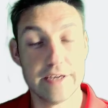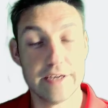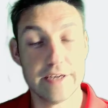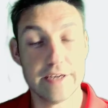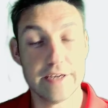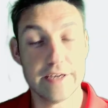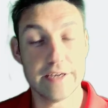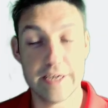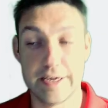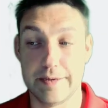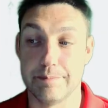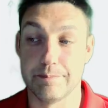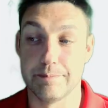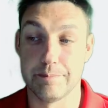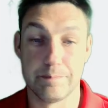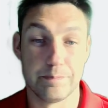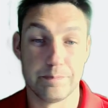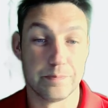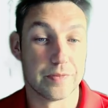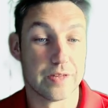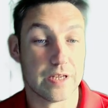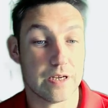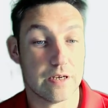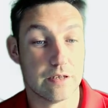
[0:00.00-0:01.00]
Okay,
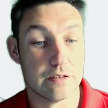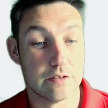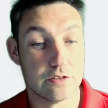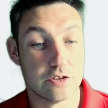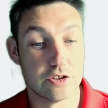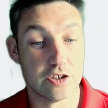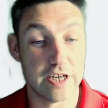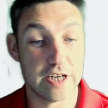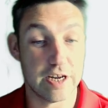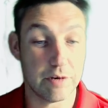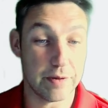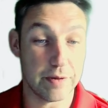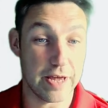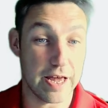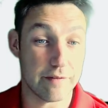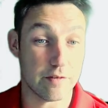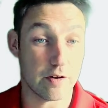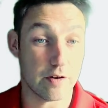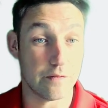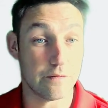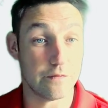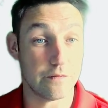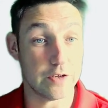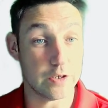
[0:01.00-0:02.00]
so now we have
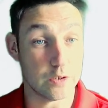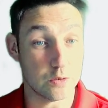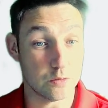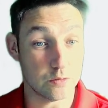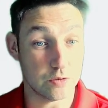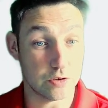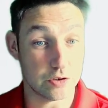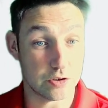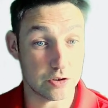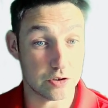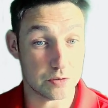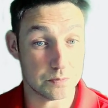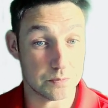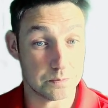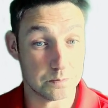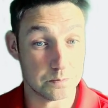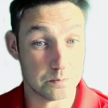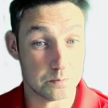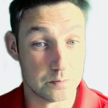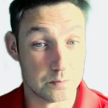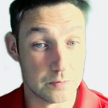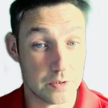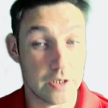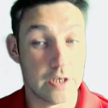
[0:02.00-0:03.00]
our fields.
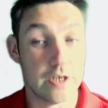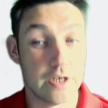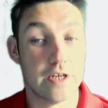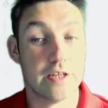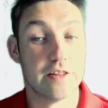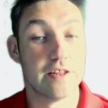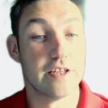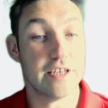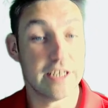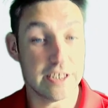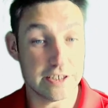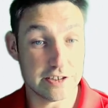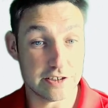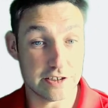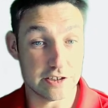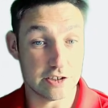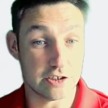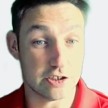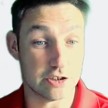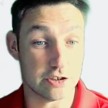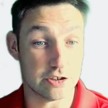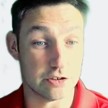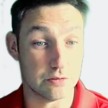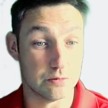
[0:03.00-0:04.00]
The next thing
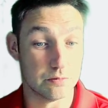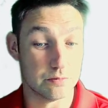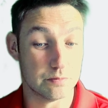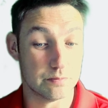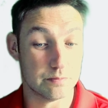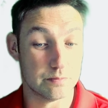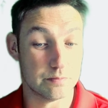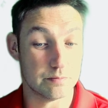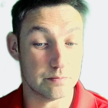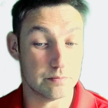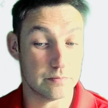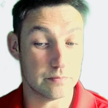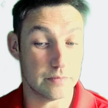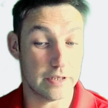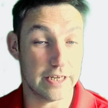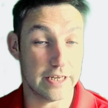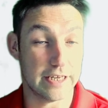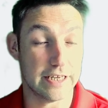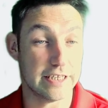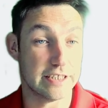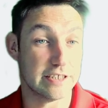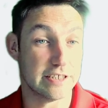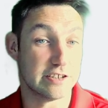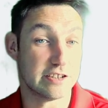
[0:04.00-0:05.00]
to do
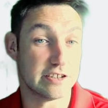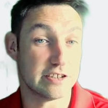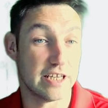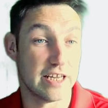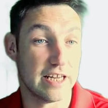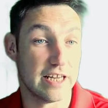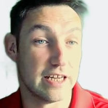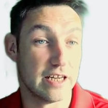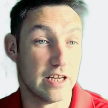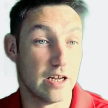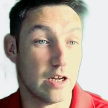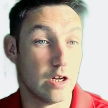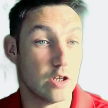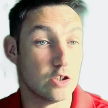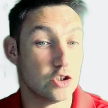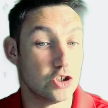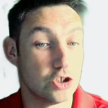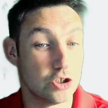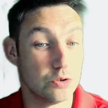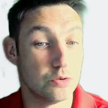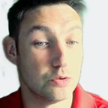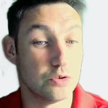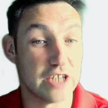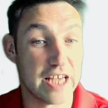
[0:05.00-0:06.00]
is
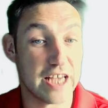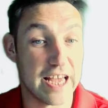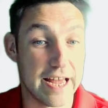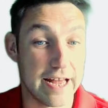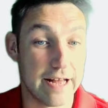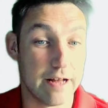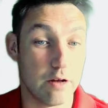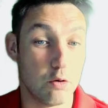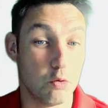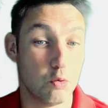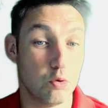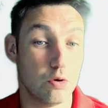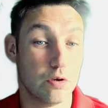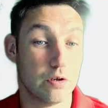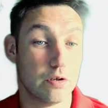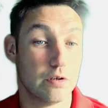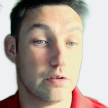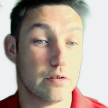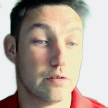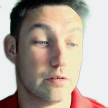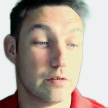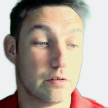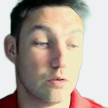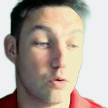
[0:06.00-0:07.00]
choose how
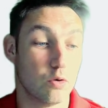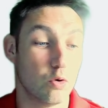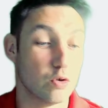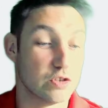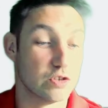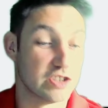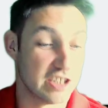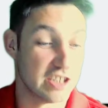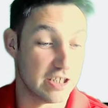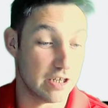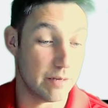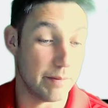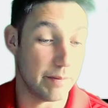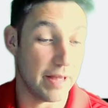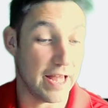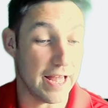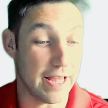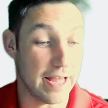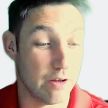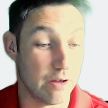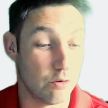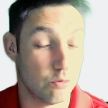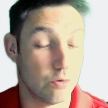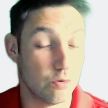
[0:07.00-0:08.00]
or set up
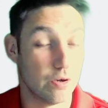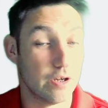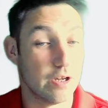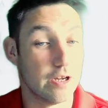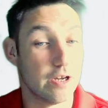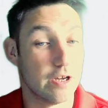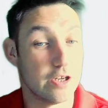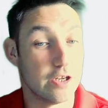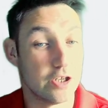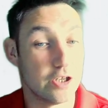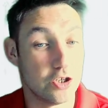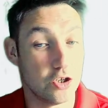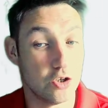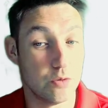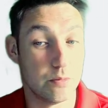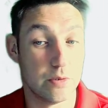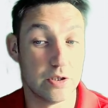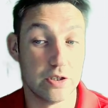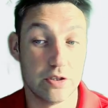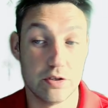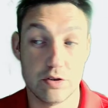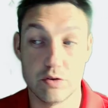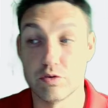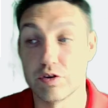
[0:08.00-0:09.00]
how a
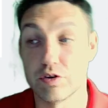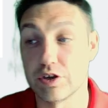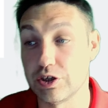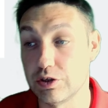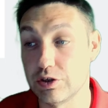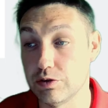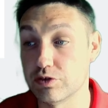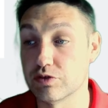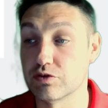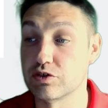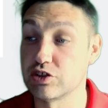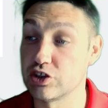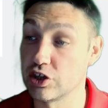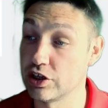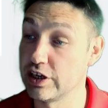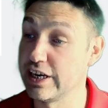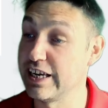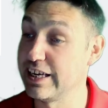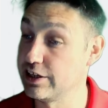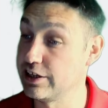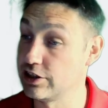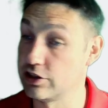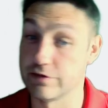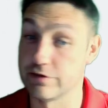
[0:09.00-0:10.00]
human or a user is going to
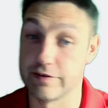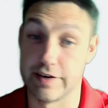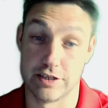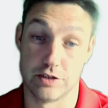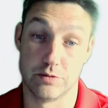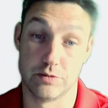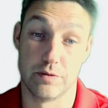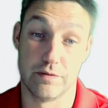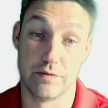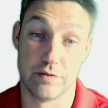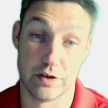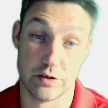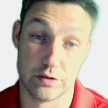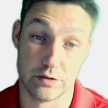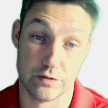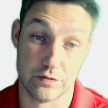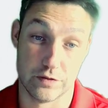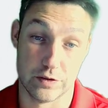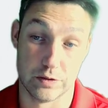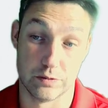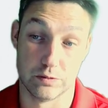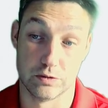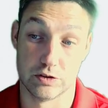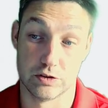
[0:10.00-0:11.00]
interact with those
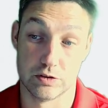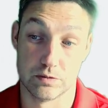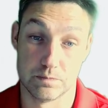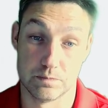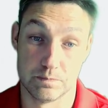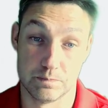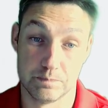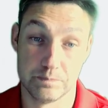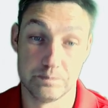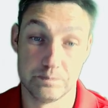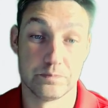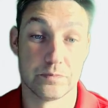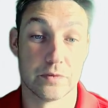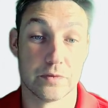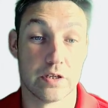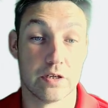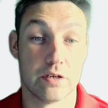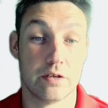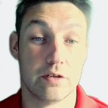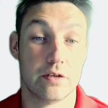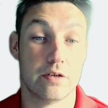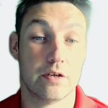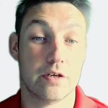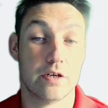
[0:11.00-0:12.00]
fields.
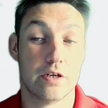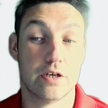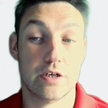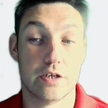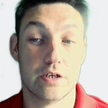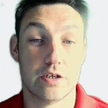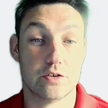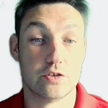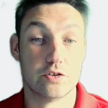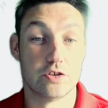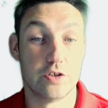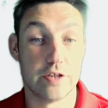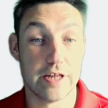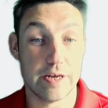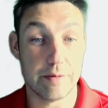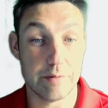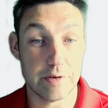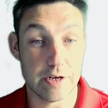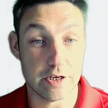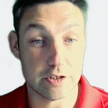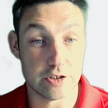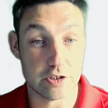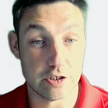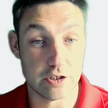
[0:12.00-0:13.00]
To do that, we
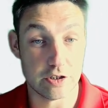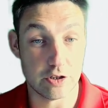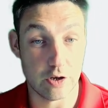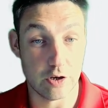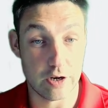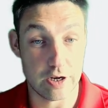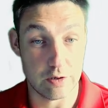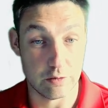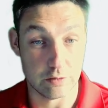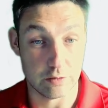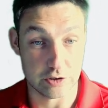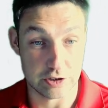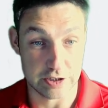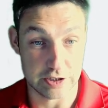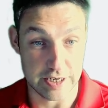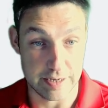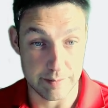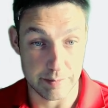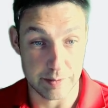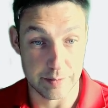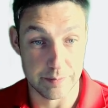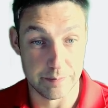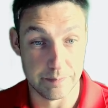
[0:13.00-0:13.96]
go to the Dialogues tab.